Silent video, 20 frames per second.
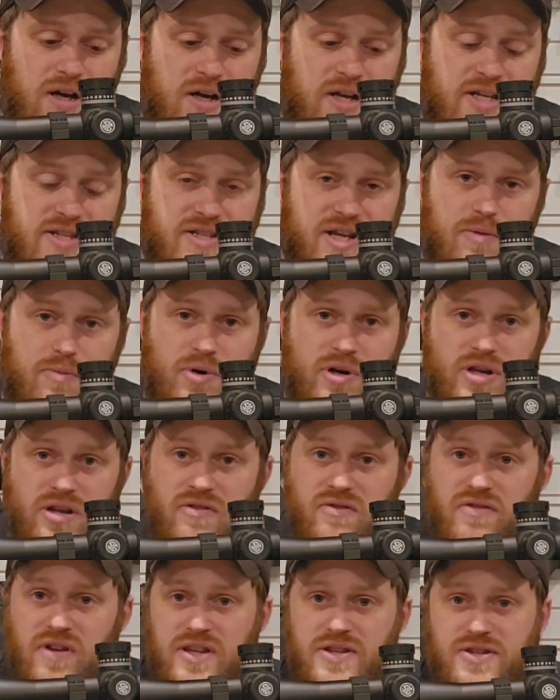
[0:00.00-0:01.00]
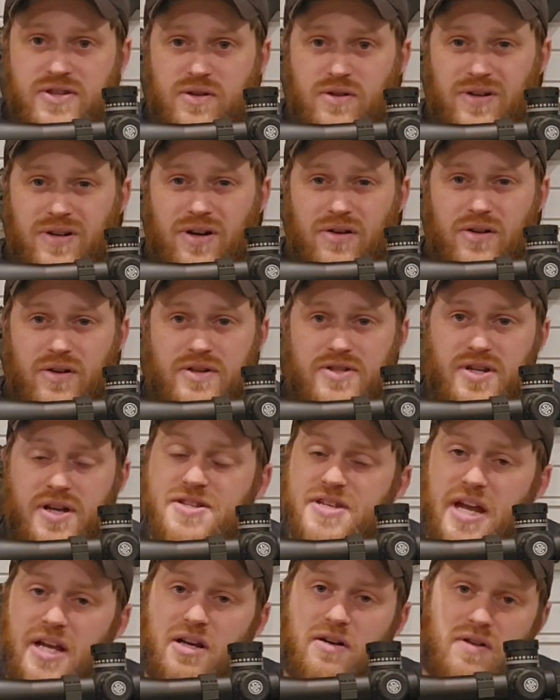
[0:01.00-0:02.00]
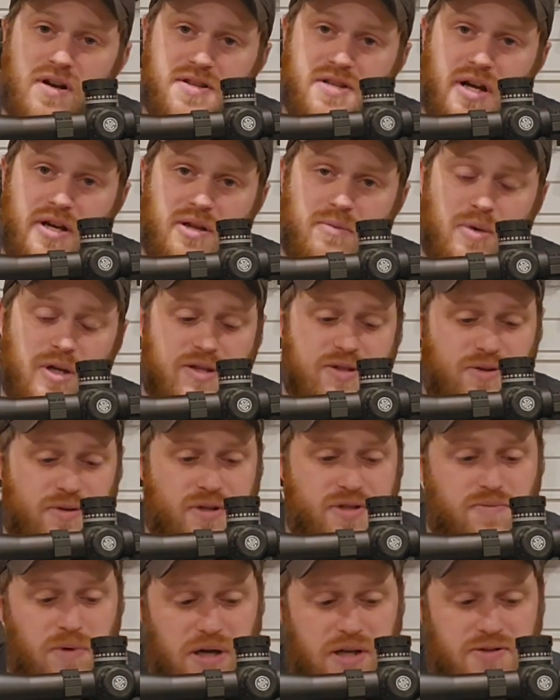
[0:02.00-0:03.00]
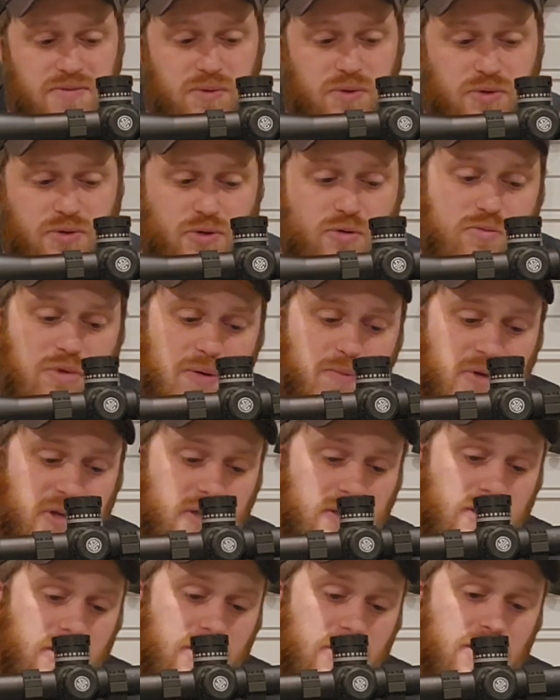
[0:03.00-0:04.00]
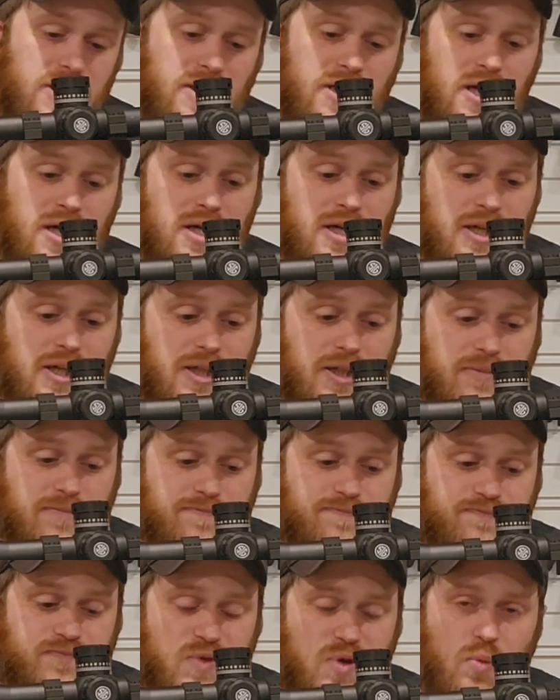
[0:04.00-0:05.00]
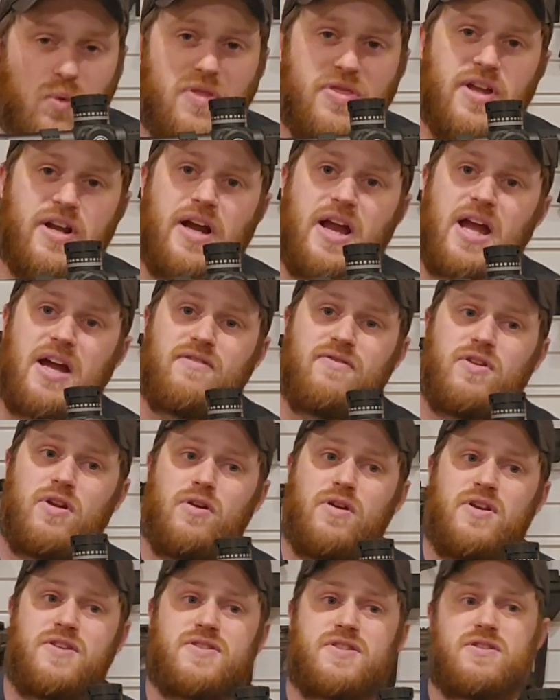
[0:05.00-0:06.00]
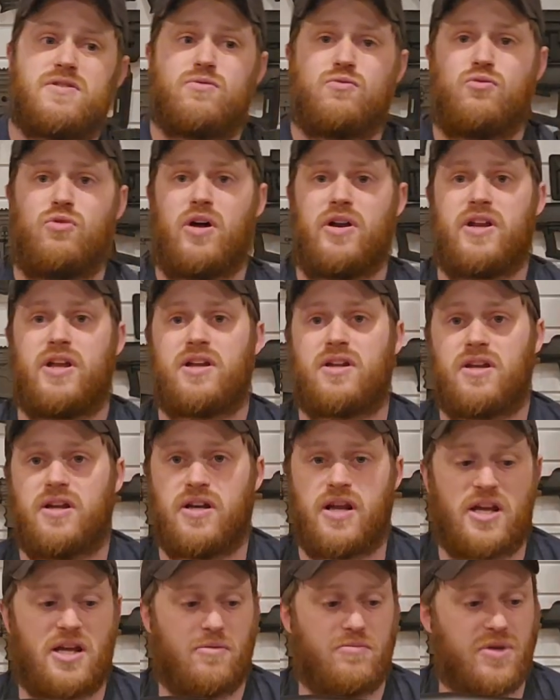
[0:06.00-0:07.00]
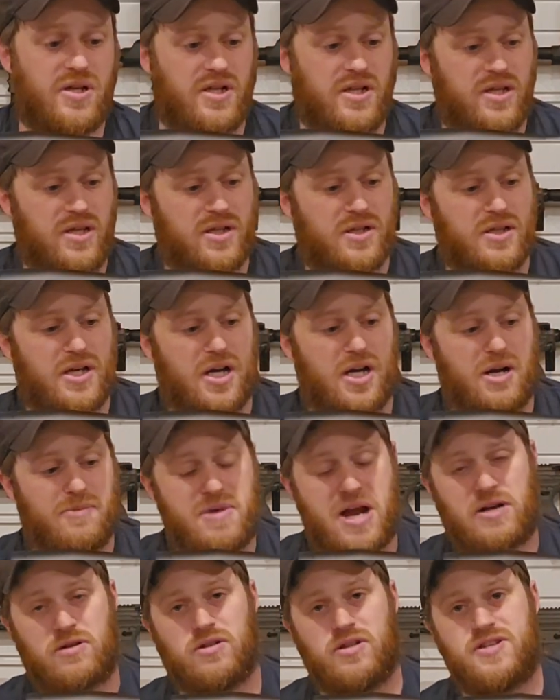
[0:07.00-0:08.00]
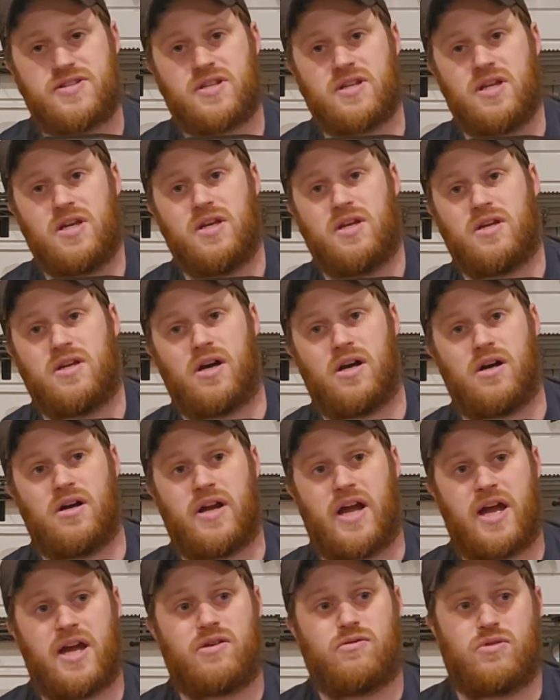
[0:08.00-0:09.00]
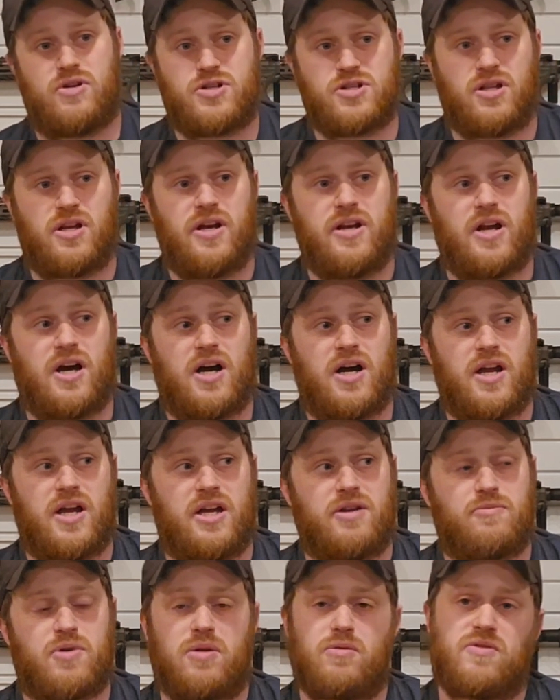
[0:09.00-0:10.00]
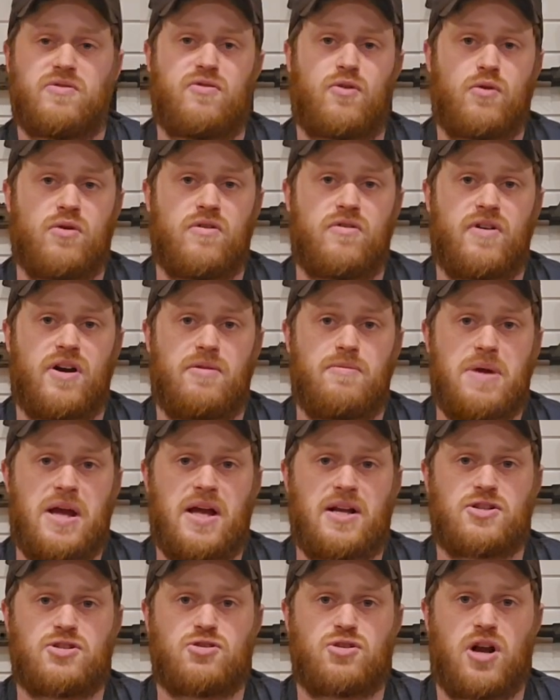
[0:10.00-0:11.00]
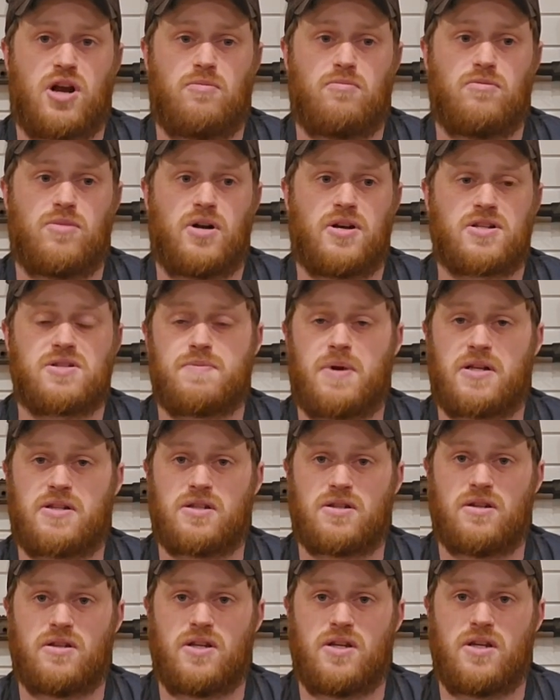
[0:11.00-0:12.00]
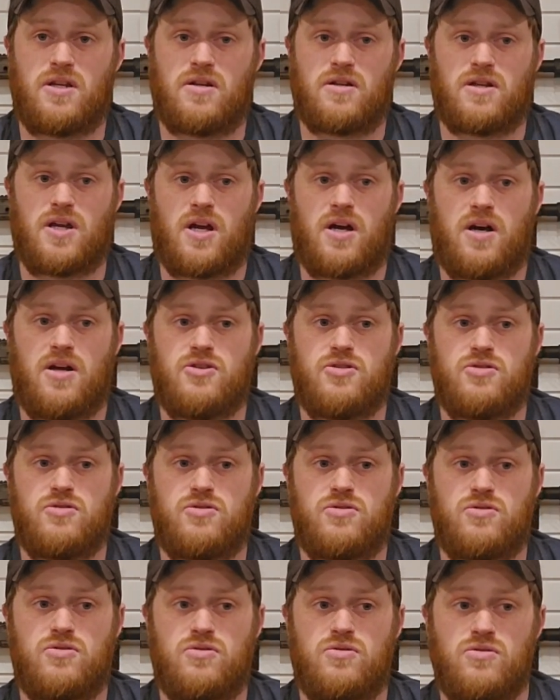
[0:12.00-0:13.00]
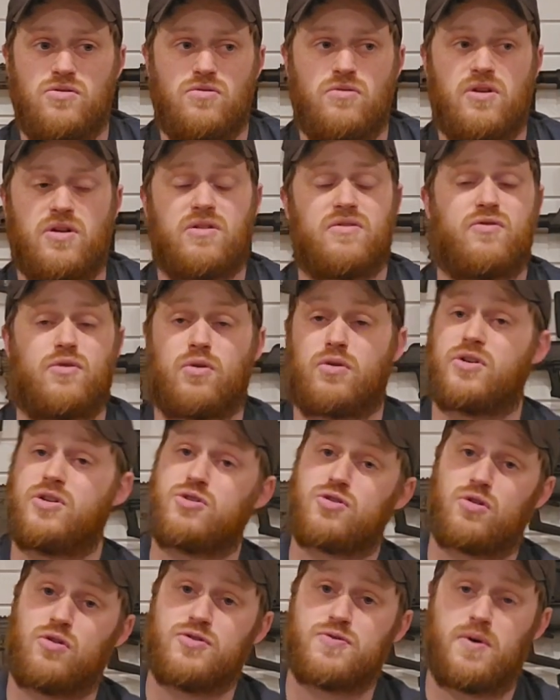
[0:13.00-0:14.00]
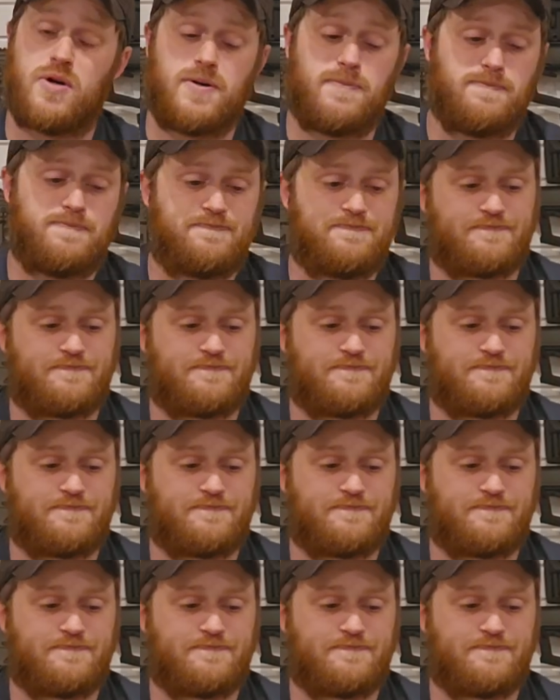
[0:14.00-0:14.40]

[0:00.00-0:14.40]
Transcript: It's got a pretty good fence to it, although it does hang over a tiny bit, so it is possible to bump it. One thing I have noticed running an AMB mag release at Ridgeline, I had probably 4 or 5 mags drop unexpectedly due to the Ford Controls one.